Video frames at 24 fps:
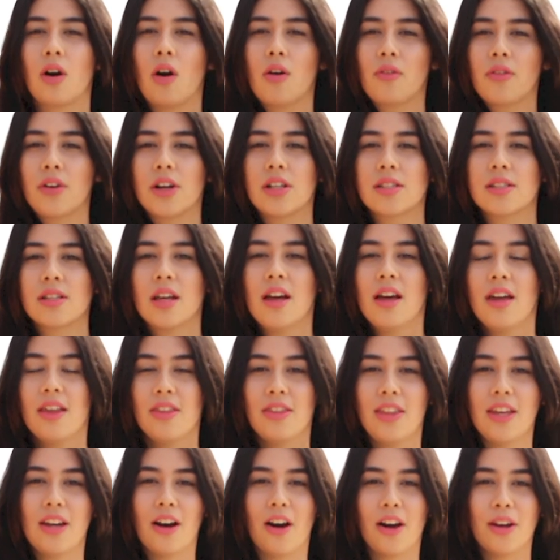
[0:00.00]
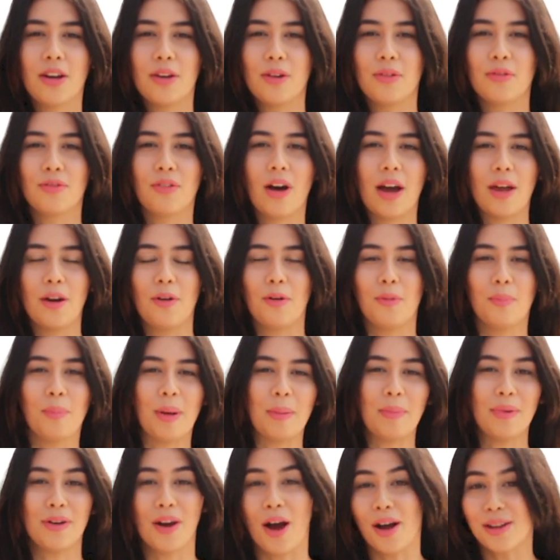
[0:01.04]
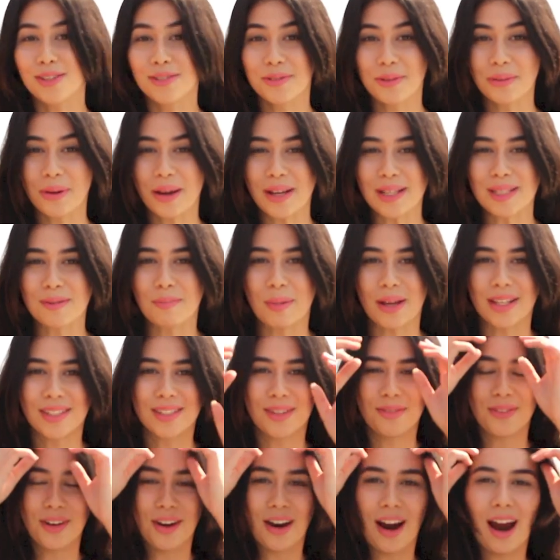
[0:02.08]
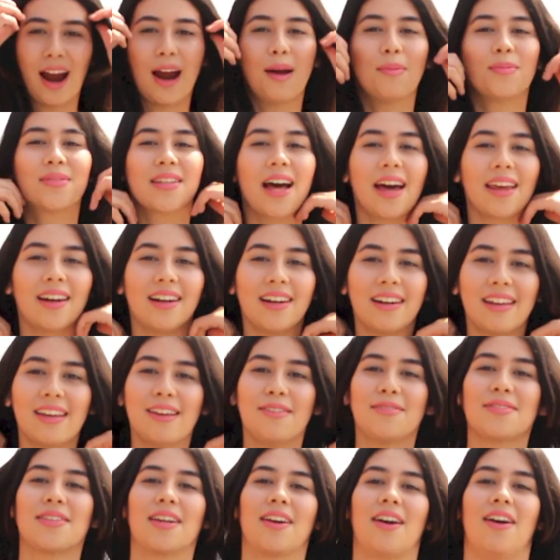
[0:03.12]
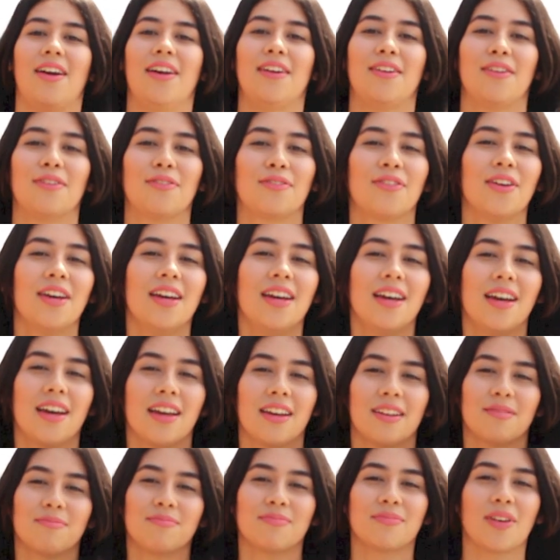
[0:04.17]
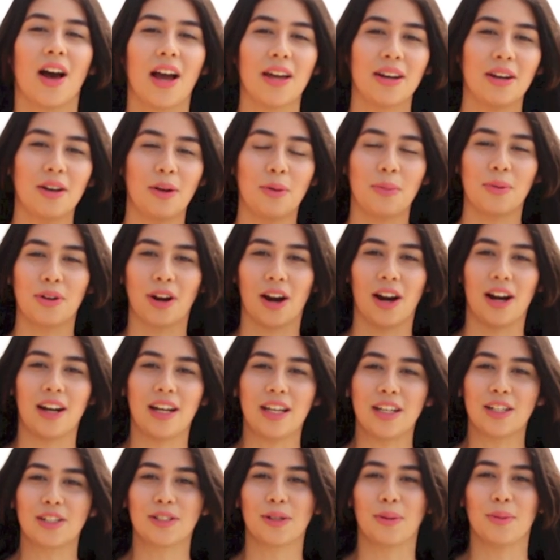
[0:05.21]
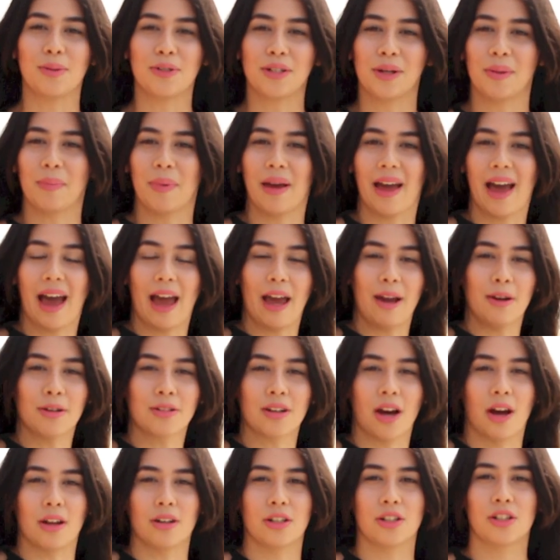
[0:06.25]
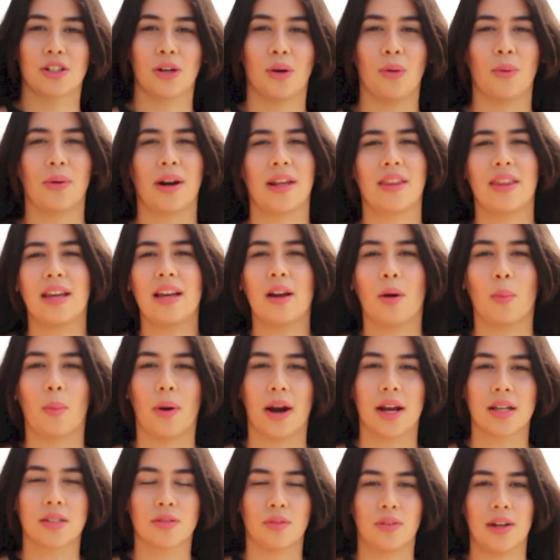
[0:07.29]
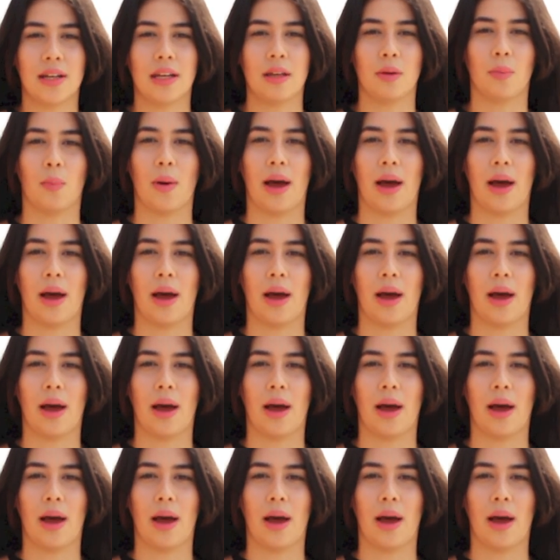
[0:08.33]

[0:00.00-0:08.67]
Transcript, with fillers: covers the kind of, I know, maybe not so nice bits of your arms and leaves the kind of I don't know, girly shoulder bit out on show and I think it works really